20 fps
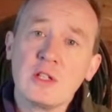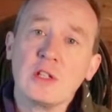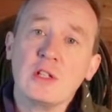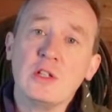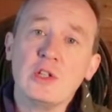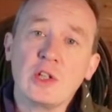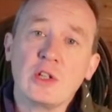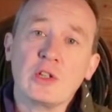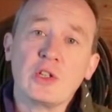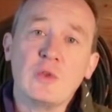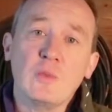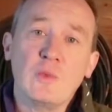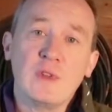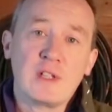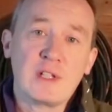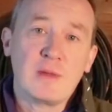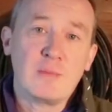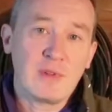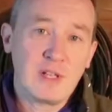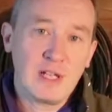in conjunction with
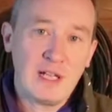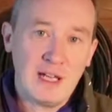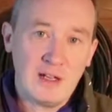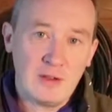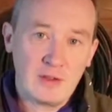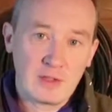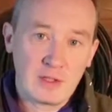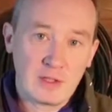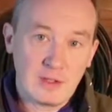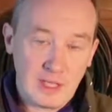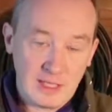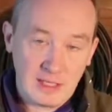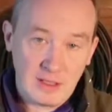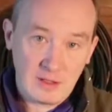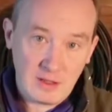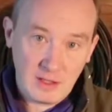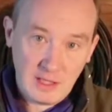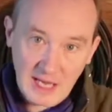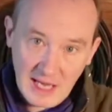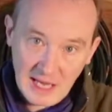something else,
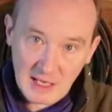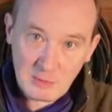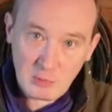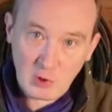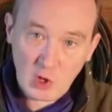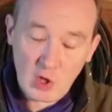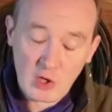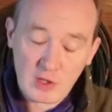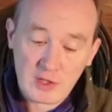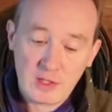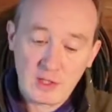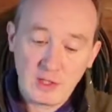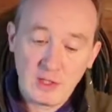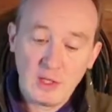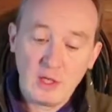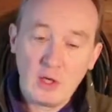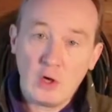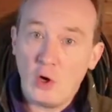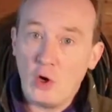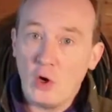like the head blocks
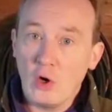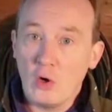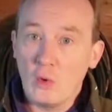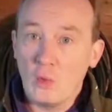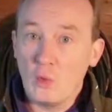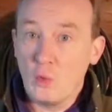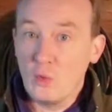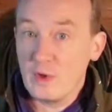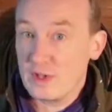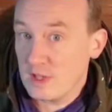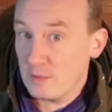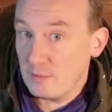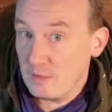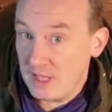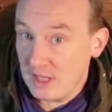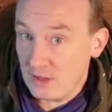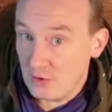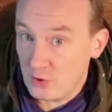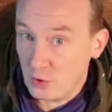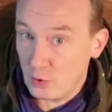or with
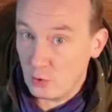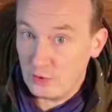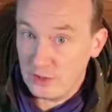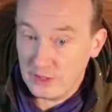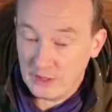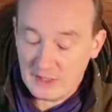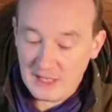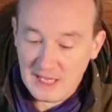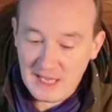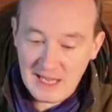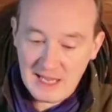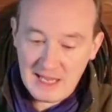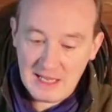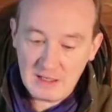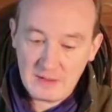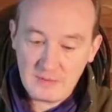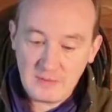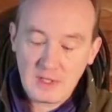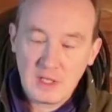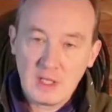somebody else holding the head.